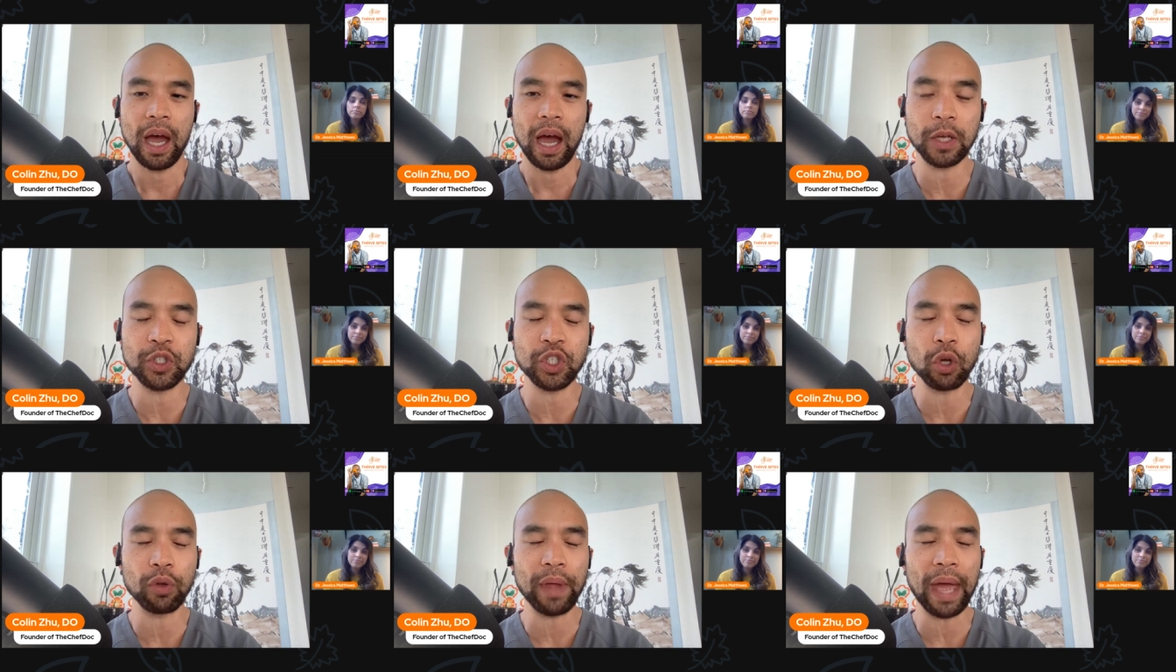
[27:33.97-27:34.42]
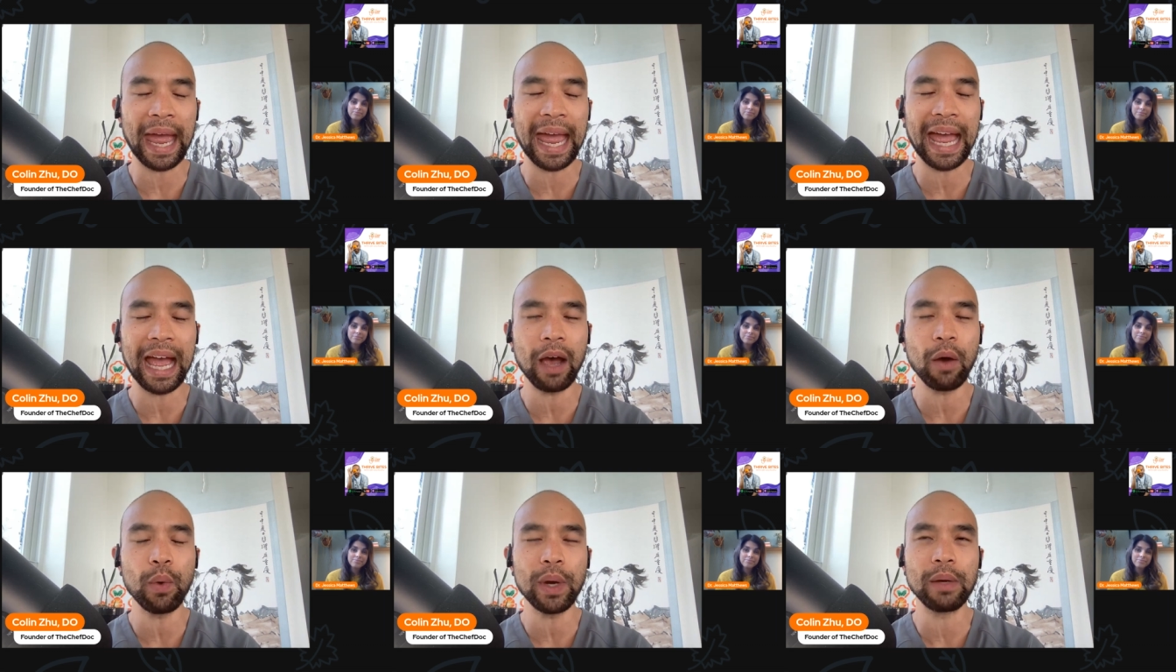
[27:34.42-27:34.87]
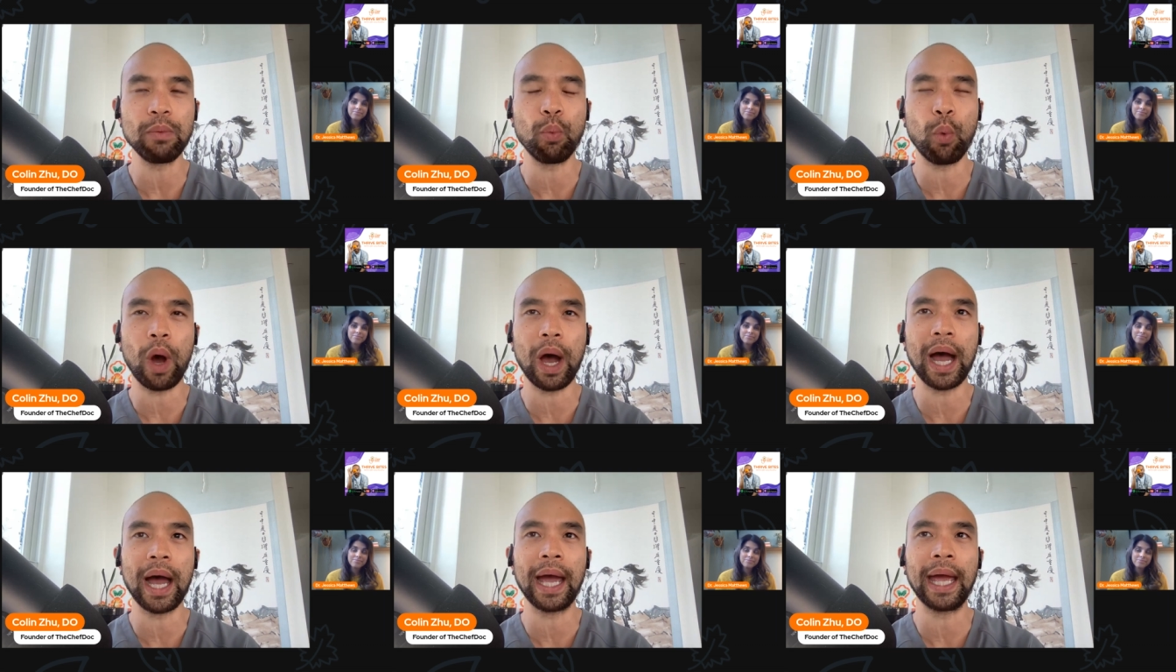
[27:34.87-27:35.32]
so the how and
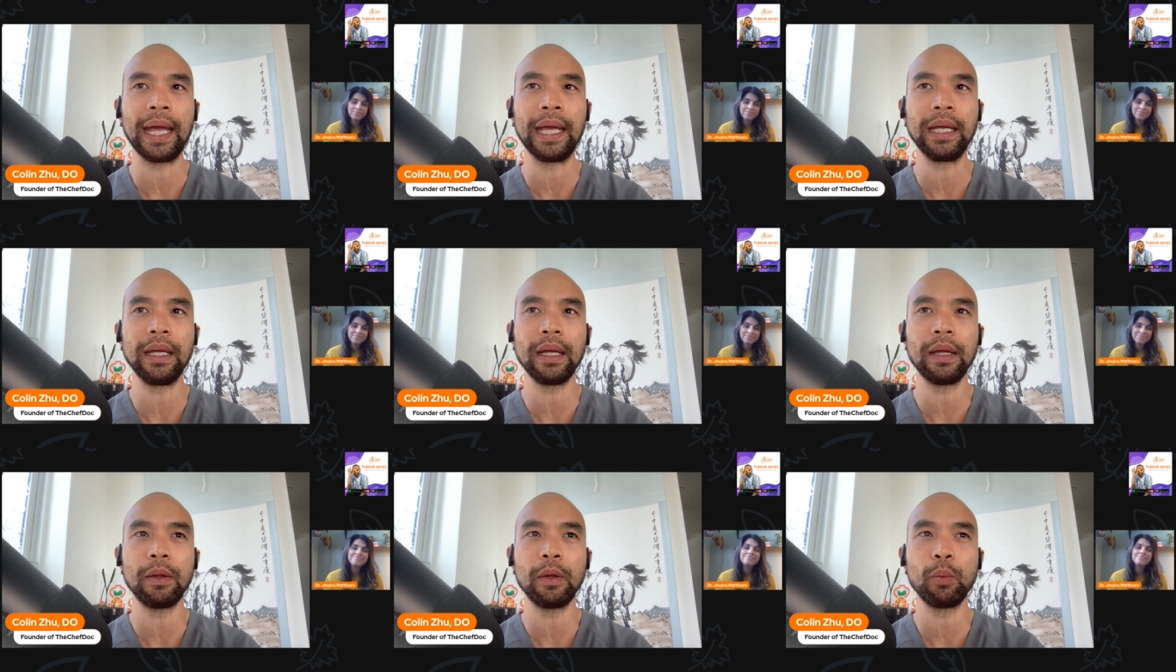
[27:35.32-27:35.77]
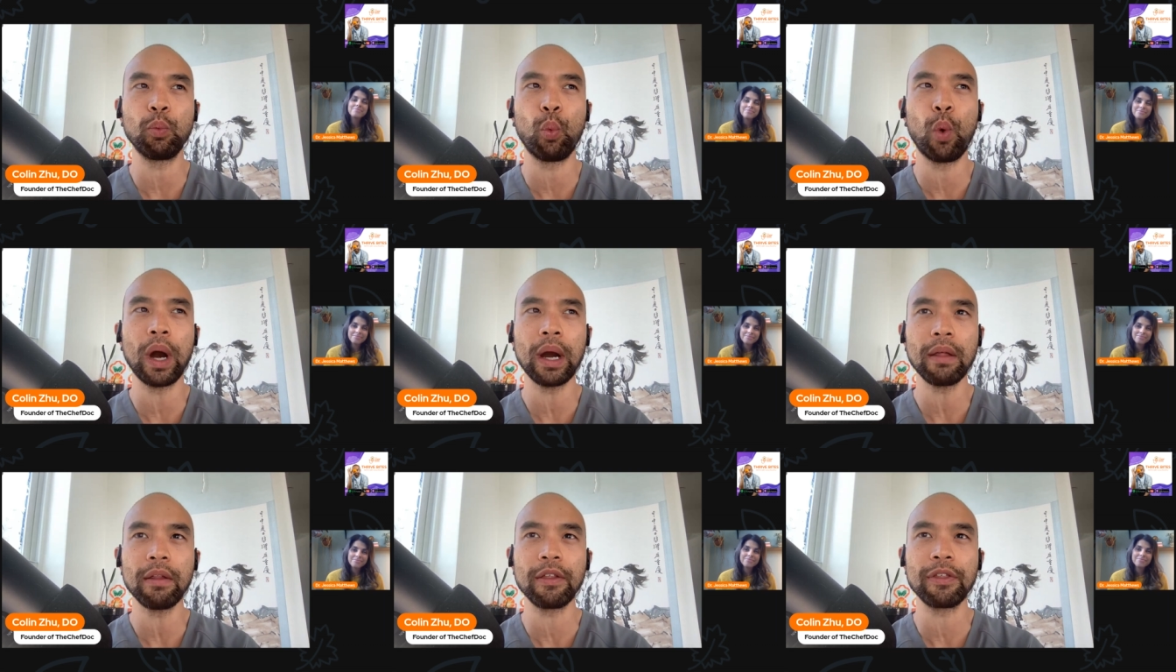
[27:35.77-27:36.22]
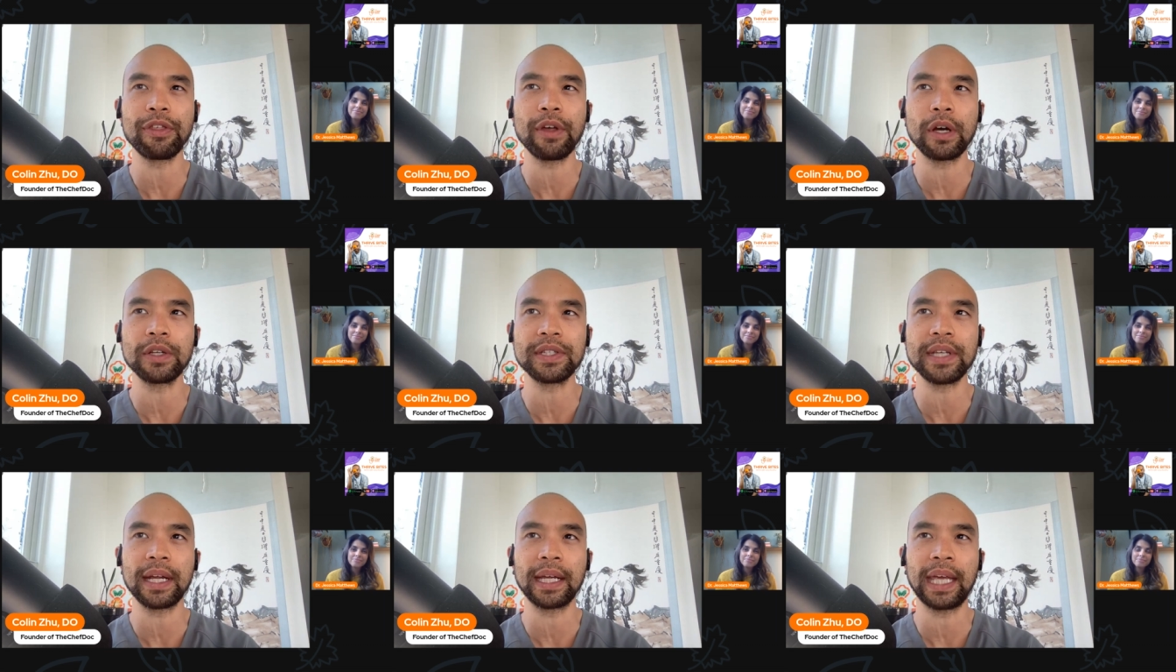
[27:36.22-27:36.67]
why one of the
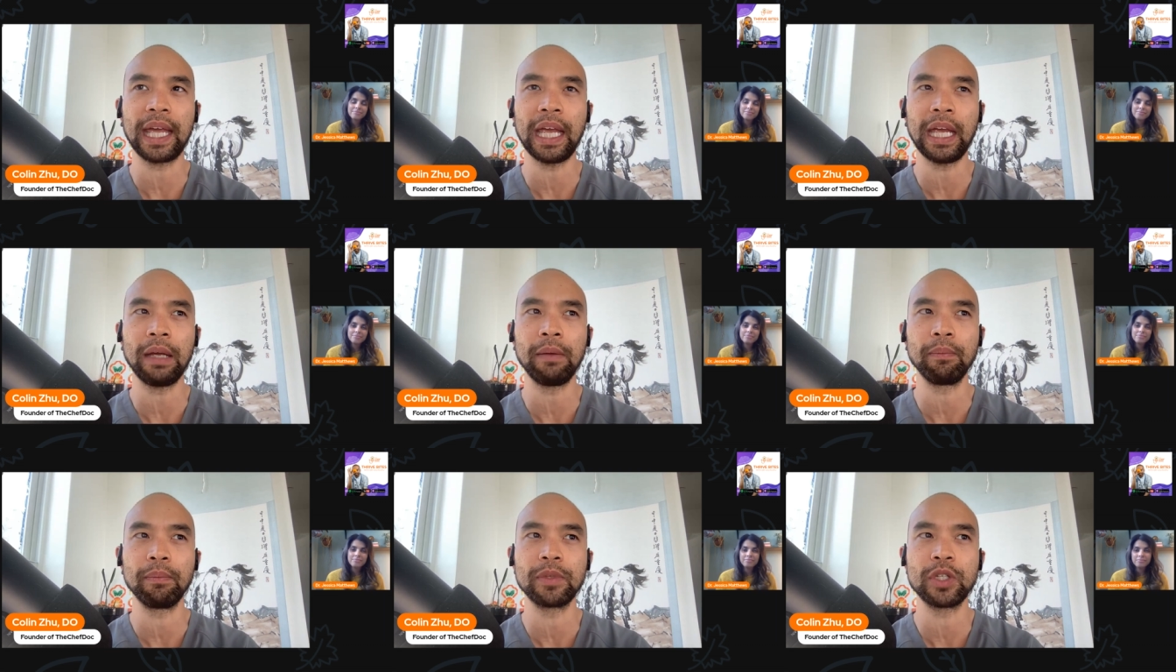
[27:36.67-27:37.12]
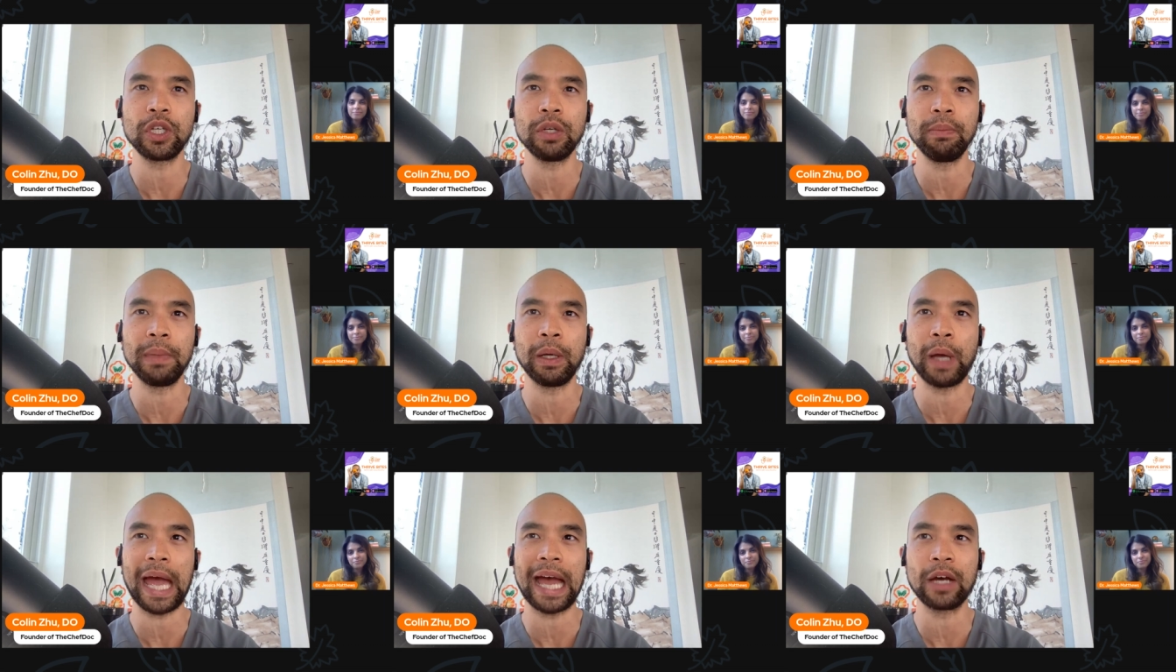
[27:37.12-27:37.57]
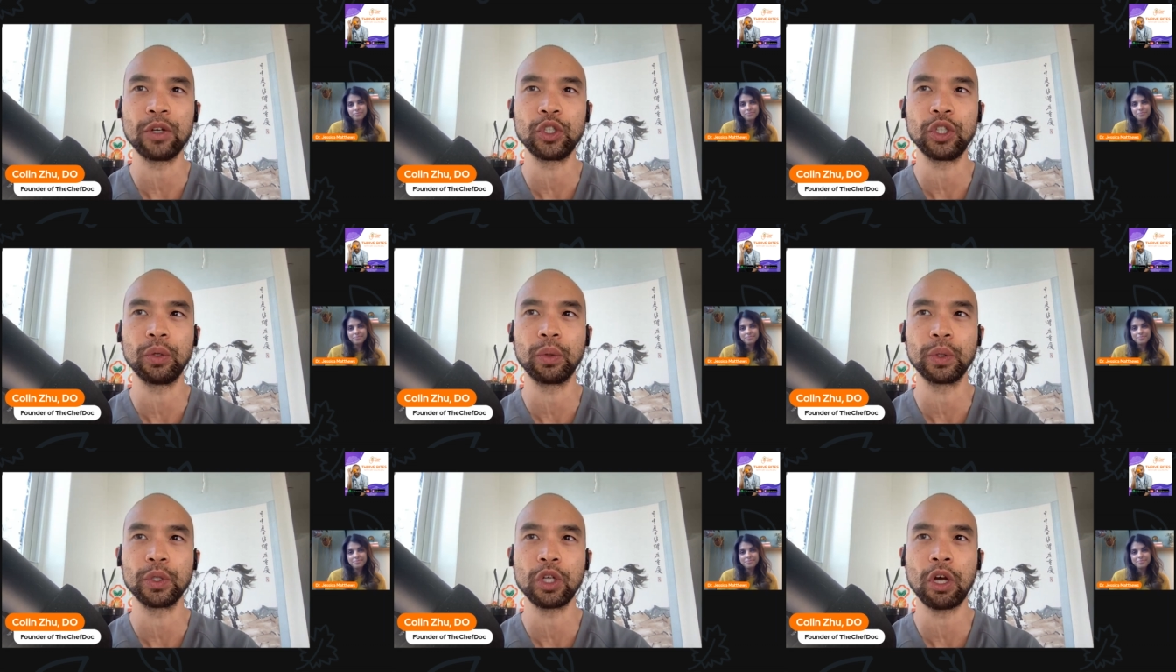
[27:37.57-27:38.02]
thoughts that came to me as
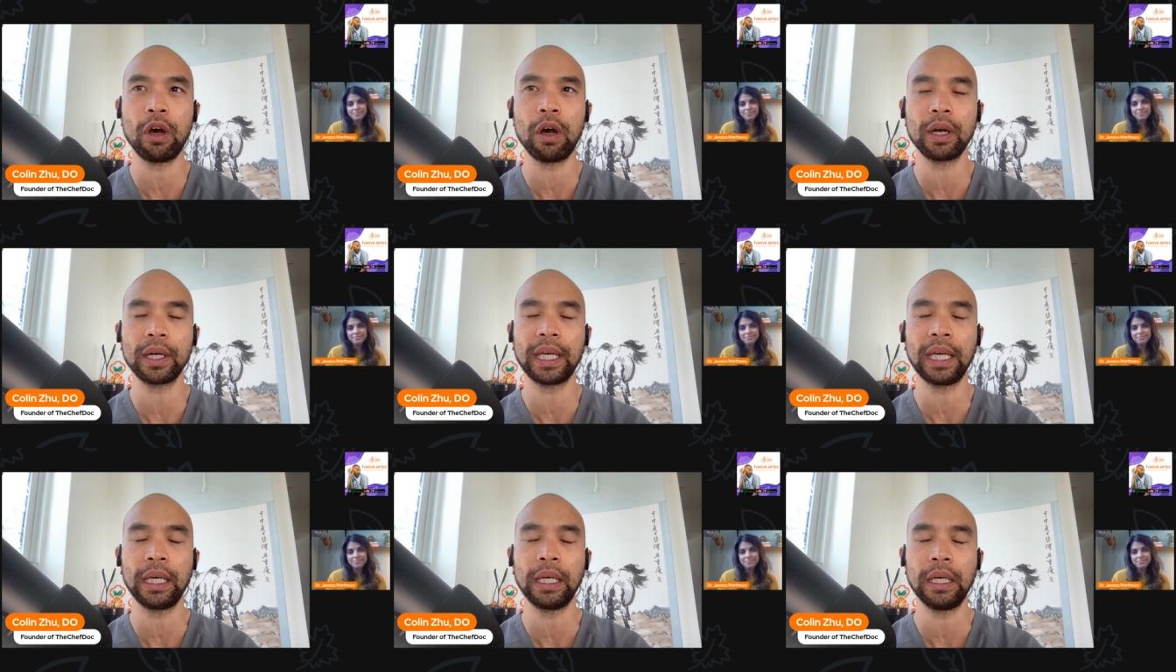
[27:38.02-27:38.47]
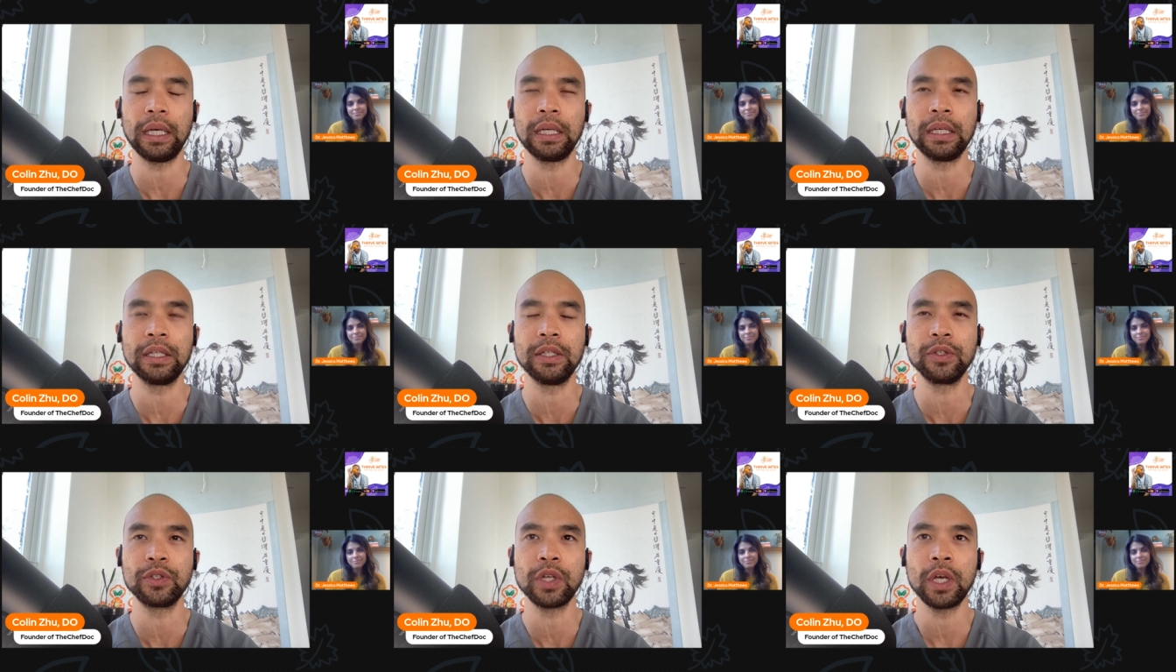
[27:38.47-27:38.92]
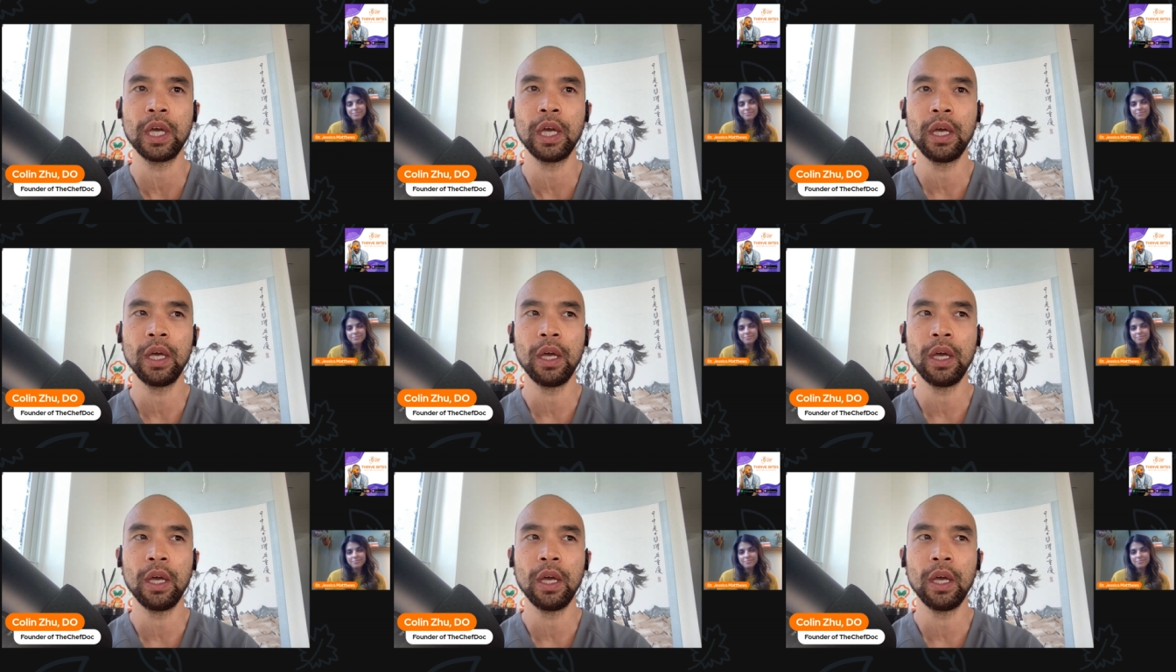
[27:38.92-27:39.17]
you were talking is